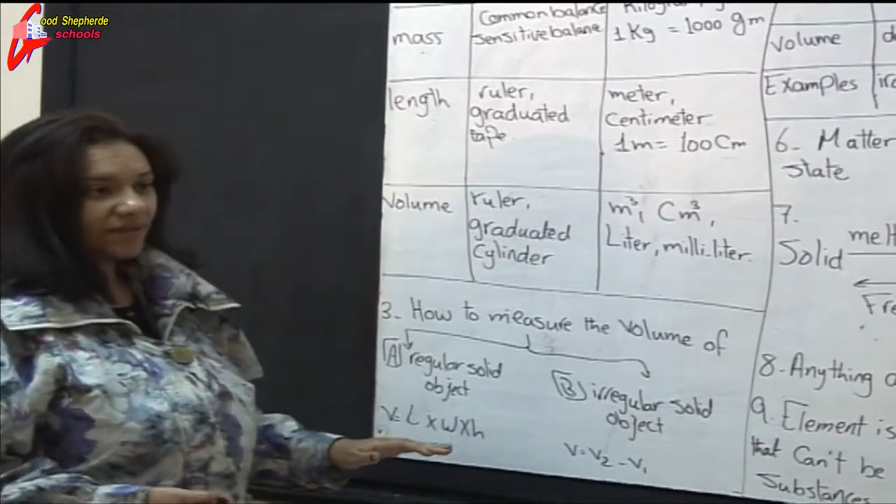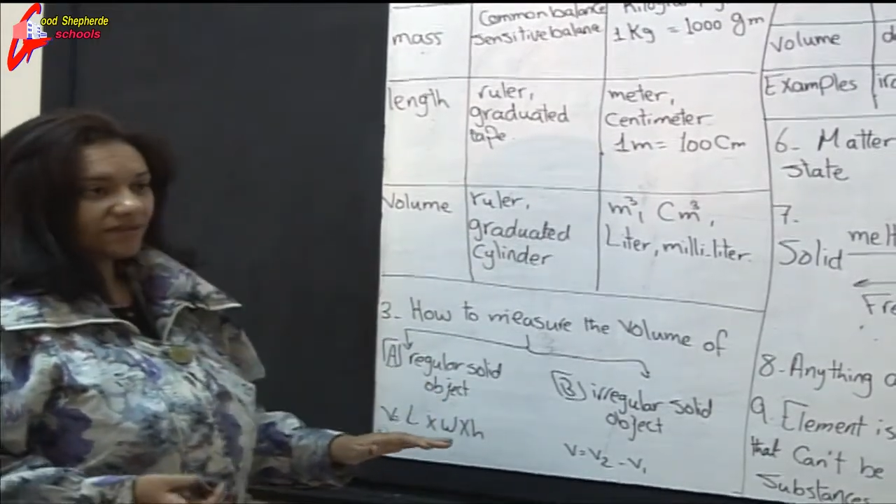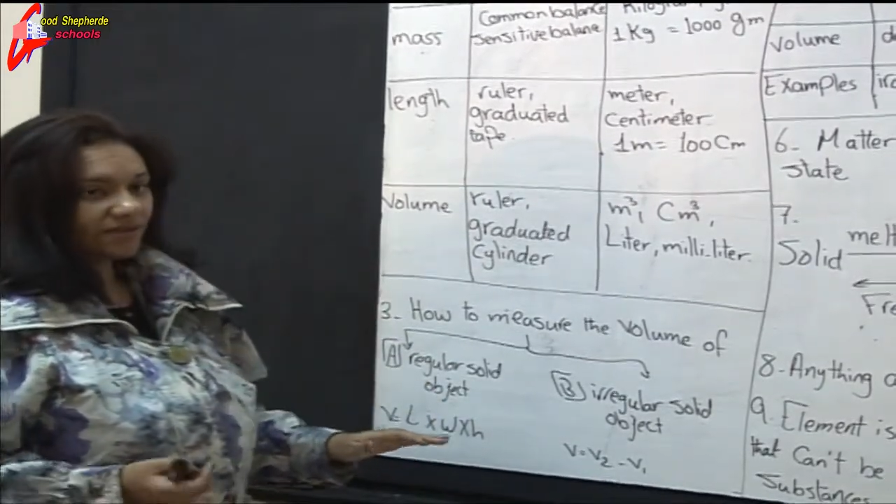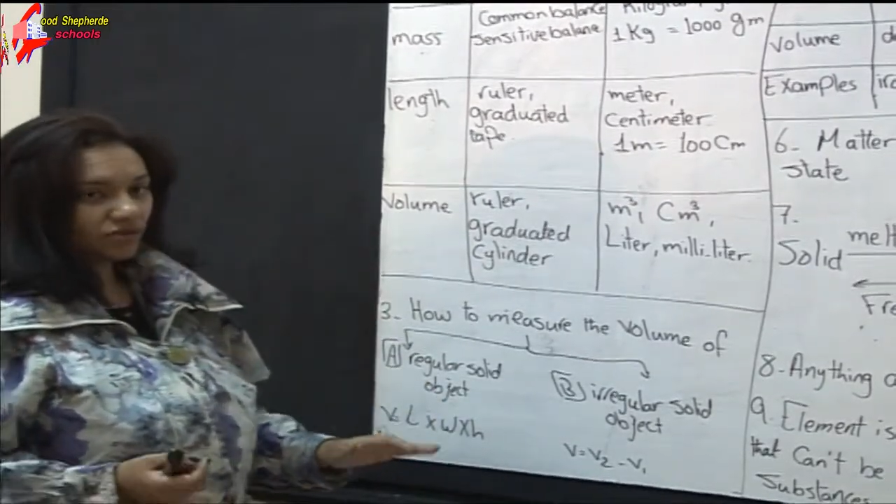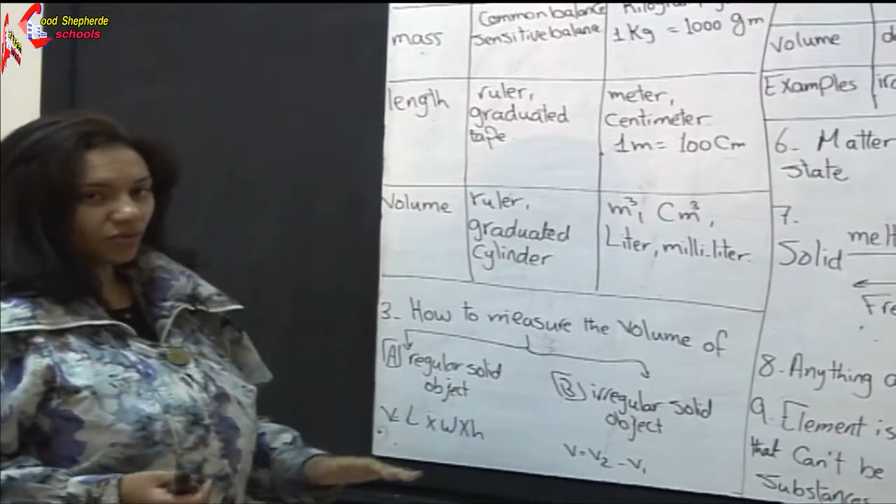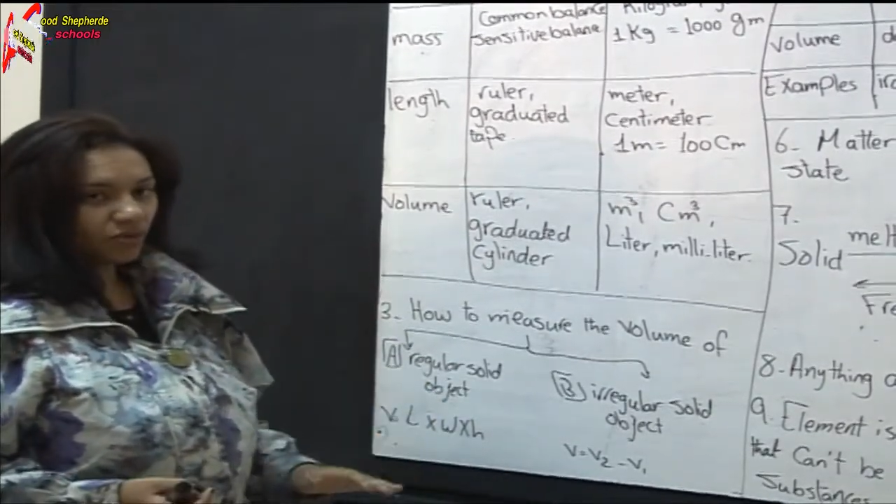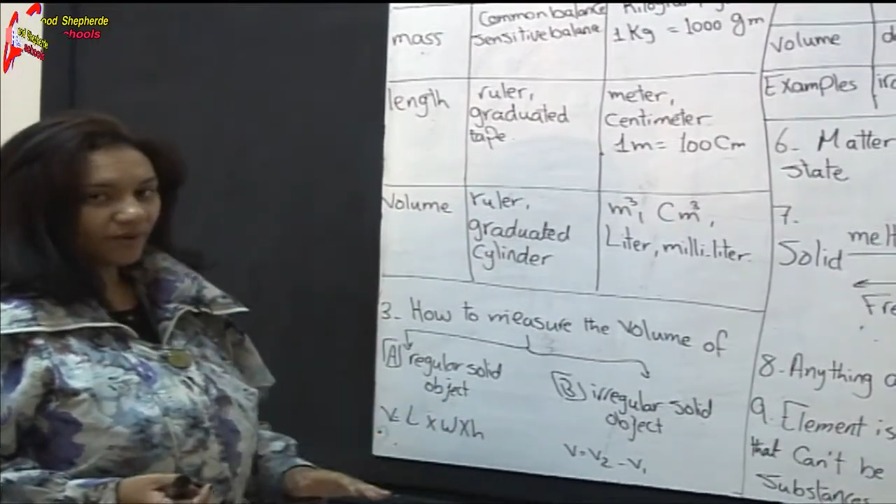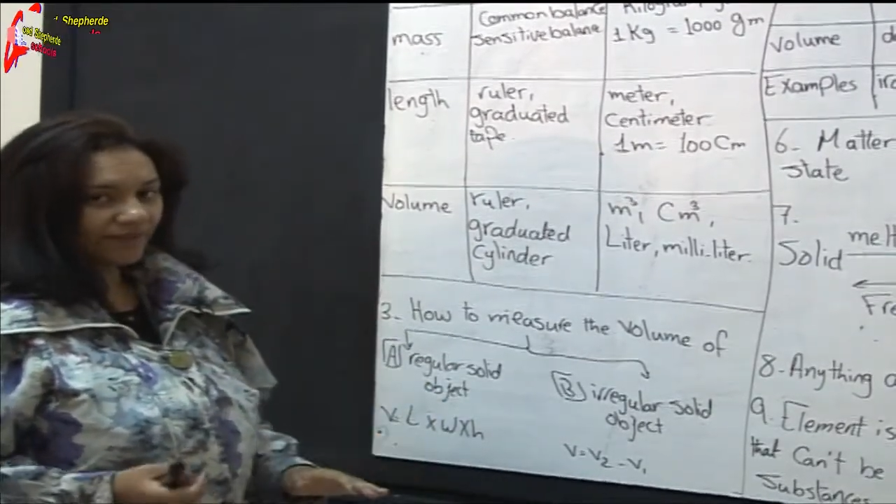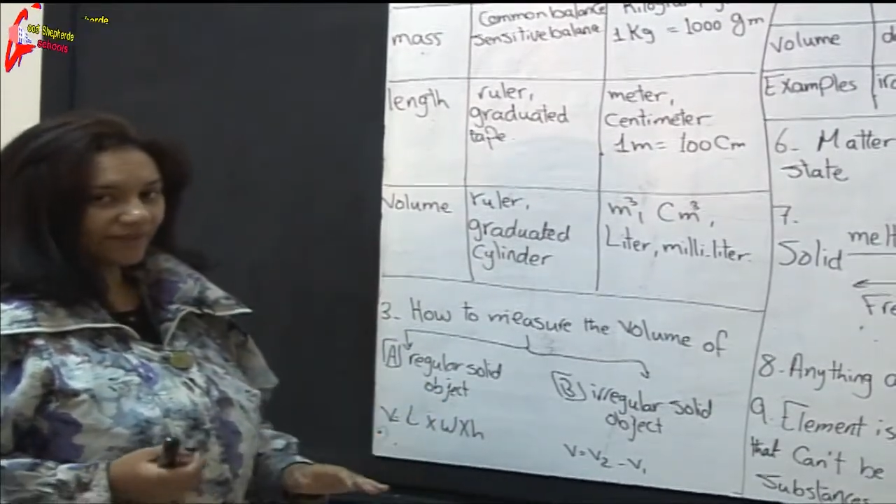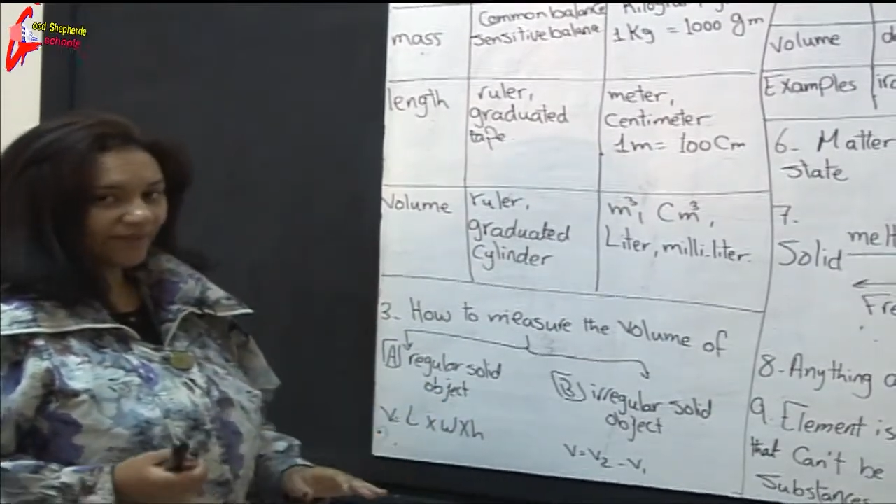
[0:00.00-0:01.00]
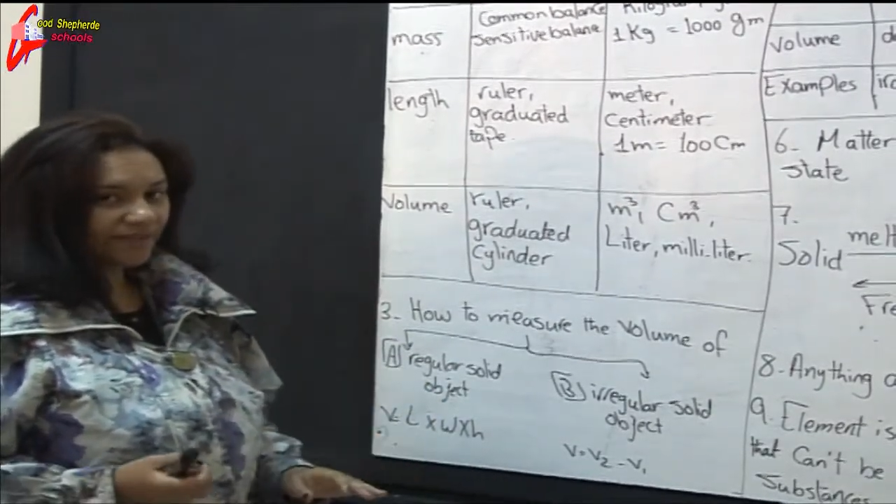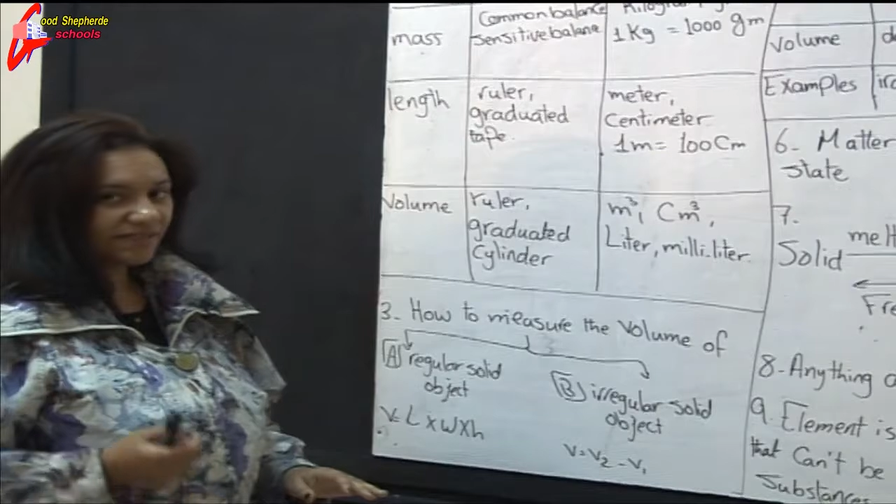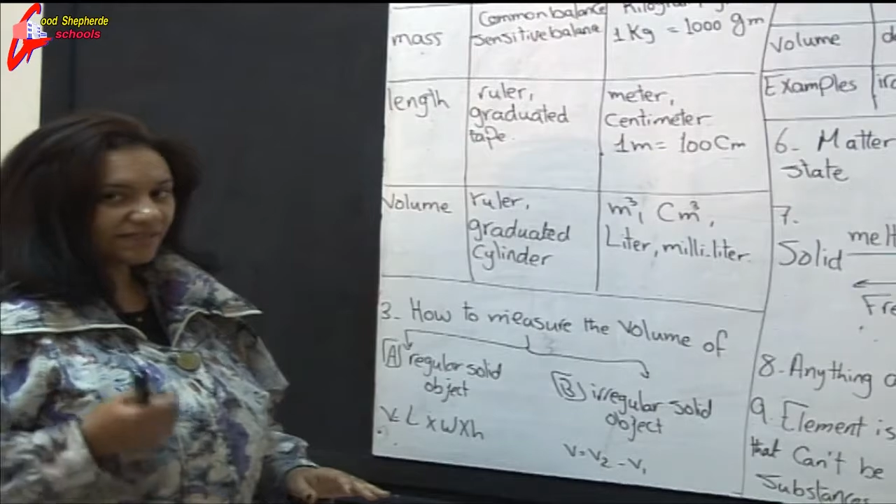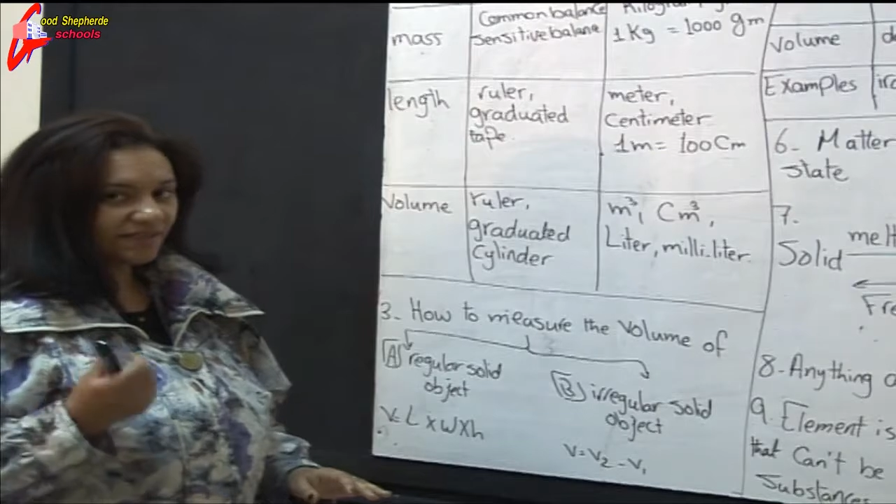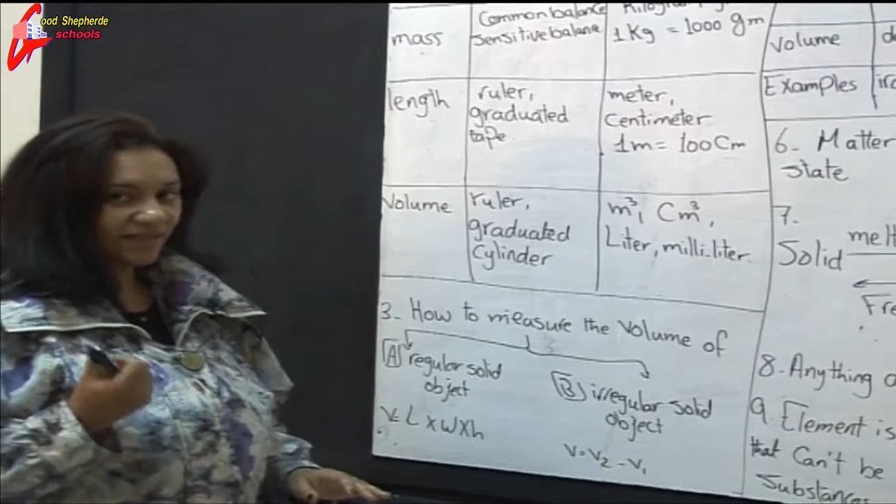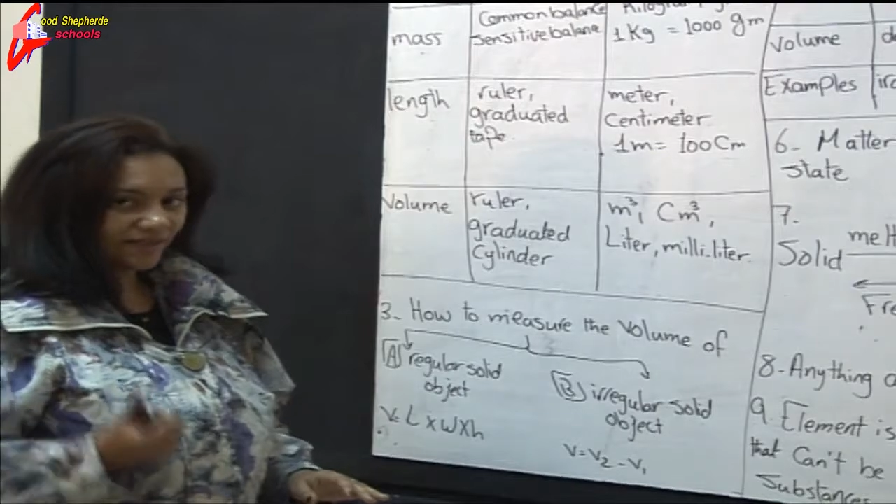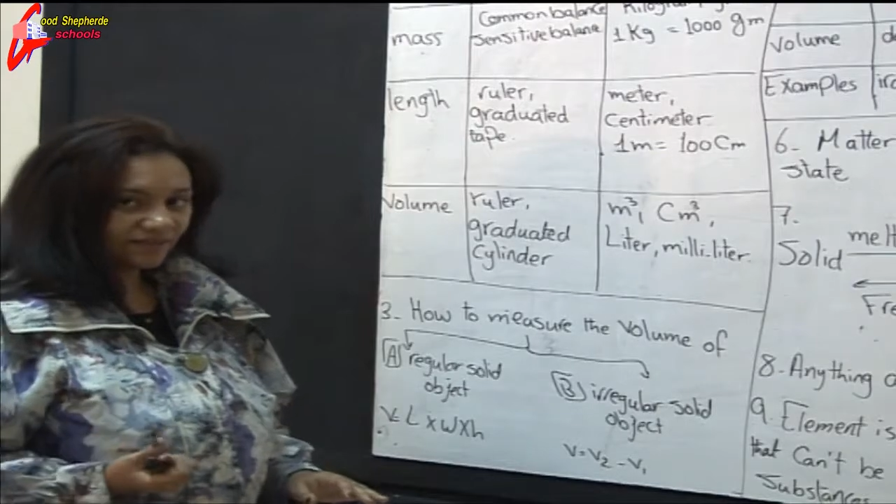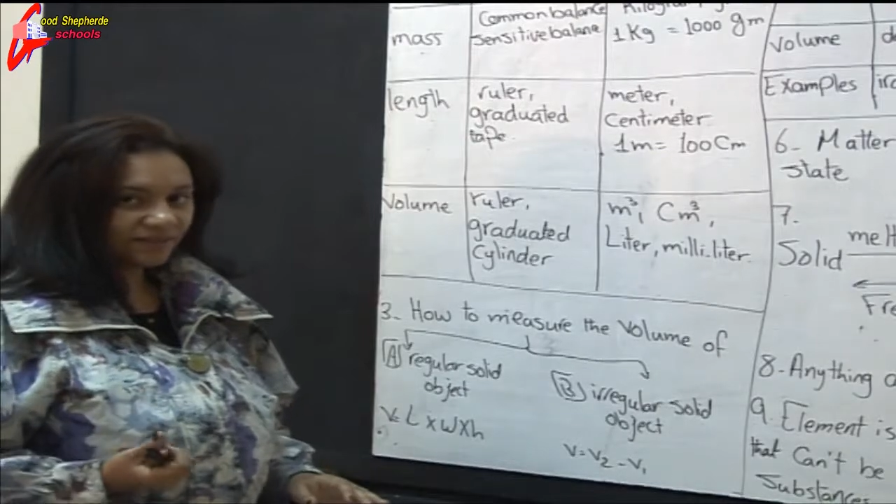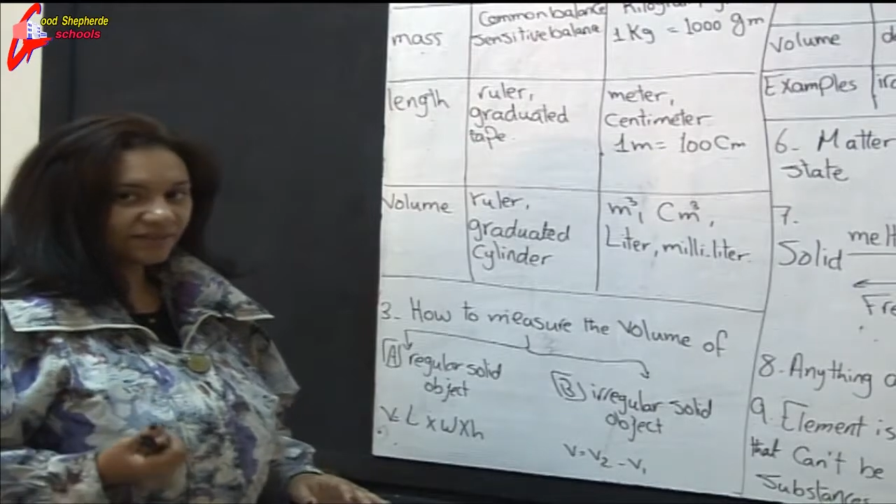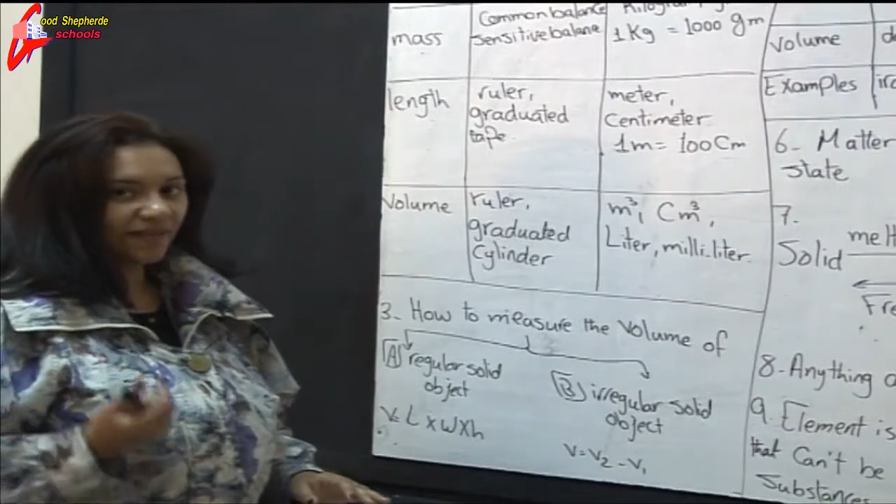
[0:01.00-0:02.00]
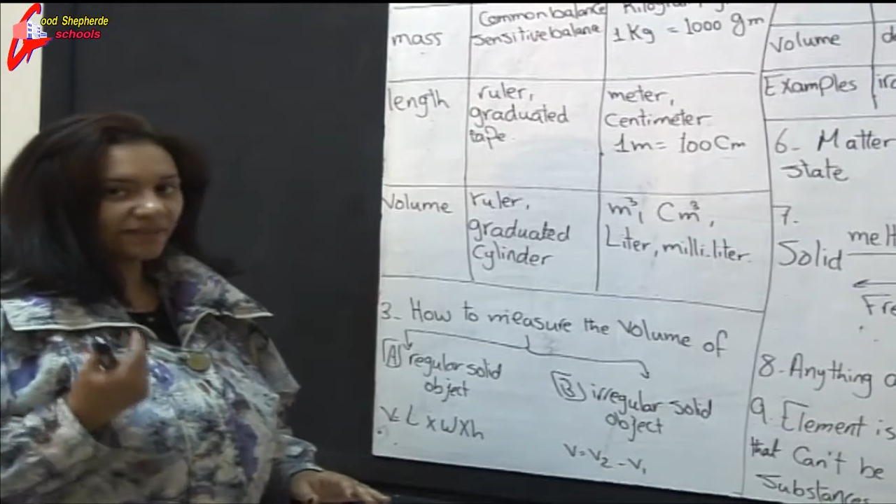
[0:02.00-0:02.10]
so it has length